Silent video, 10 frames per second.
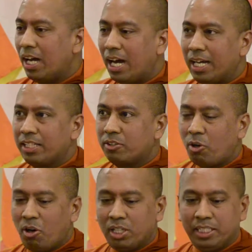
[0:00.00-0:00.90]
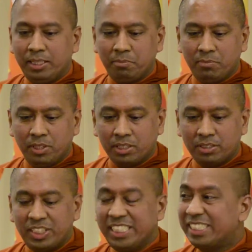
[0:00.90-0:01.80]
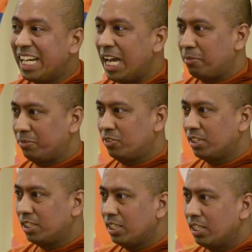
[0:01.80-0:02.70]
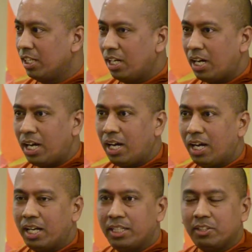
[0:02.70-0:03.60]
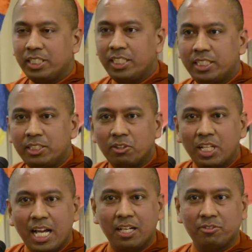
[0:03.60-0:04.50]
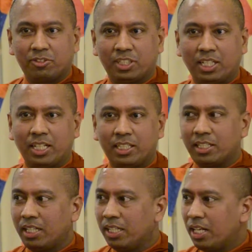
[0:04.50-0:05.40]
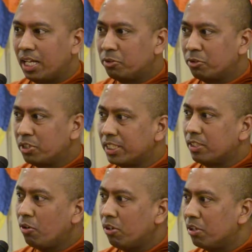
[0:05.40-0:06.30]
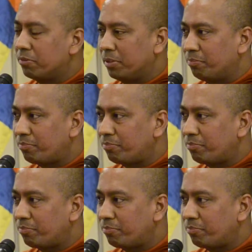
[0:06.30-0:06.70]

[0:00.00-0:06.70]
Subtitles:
I called him 3 times, and he did not answer, and I could not get hold of him.